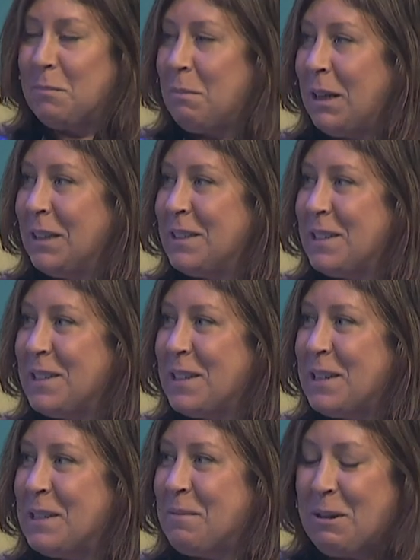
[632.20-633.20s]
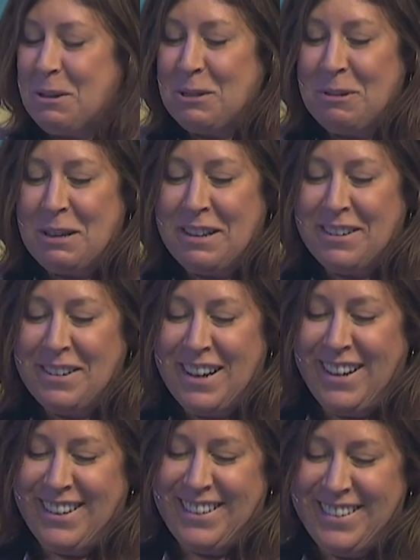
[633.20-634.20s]
and balances, I suppose. We all
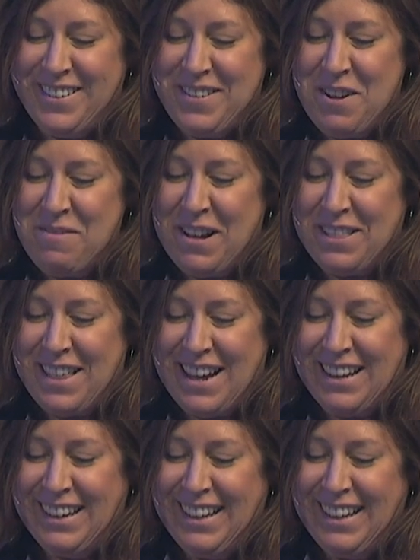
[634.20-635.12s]
know about that.